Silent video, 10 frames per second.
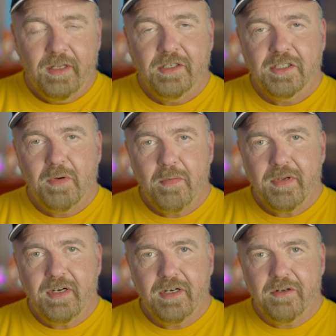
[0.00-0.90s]
So what we're
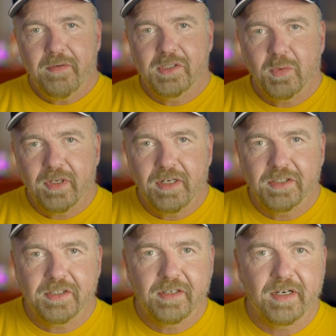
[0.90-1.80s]
going to do is we're going to
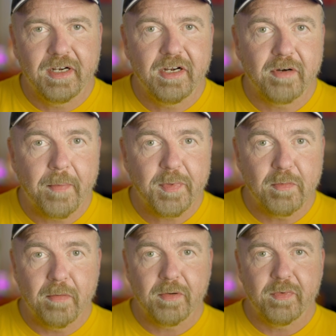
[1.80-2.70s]
start and interrupt the
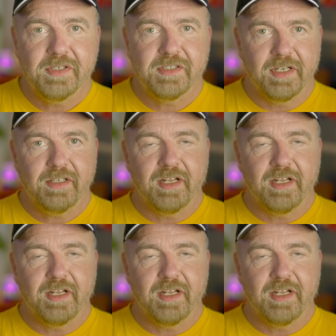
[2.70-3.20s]
moment we see it.